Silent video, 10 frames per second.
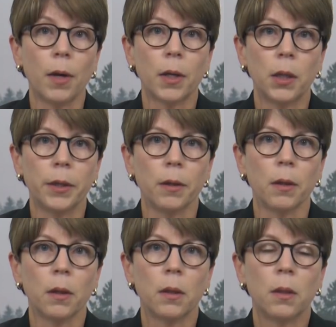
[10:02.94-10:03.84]

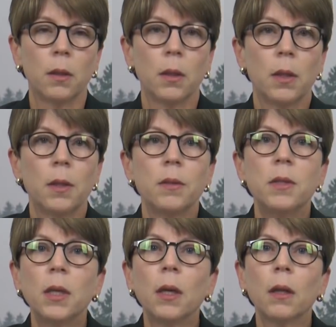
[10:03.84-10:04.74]
unclear.
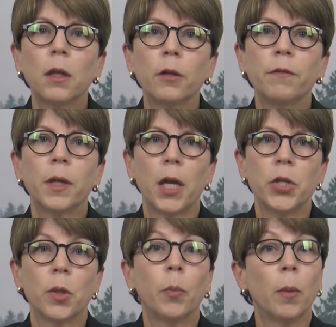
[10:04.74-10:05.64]
Seeking
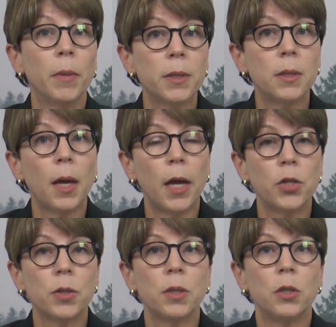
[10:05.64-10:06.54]
clarification permits the
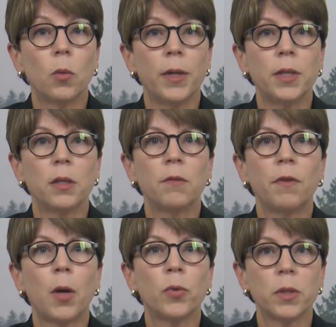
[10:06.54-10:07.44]
agency to
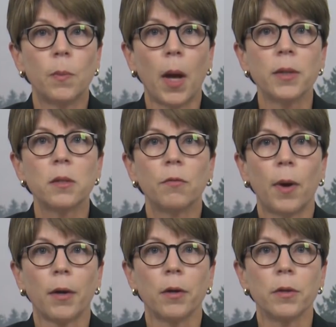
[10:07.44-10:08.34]
identify responsive
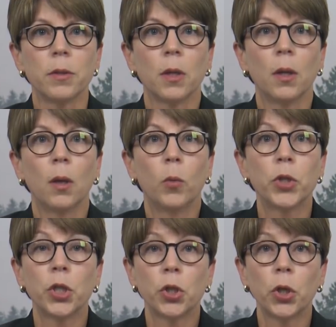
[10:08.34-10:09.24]
records,
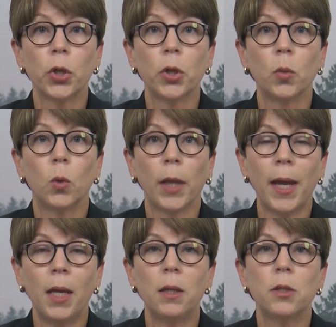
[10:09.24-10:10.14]
which in turn will
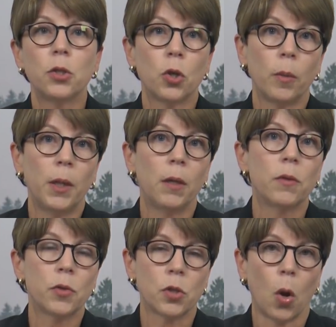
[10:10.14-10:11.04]
aid in determining
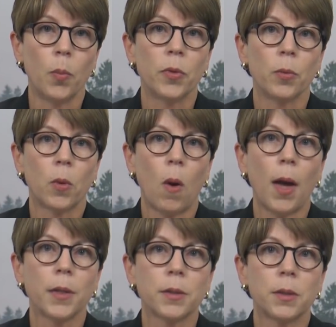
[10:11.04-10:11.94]
the scope of the
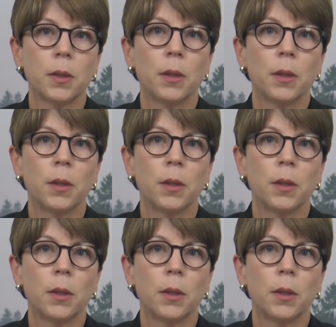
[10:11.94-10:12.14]
request.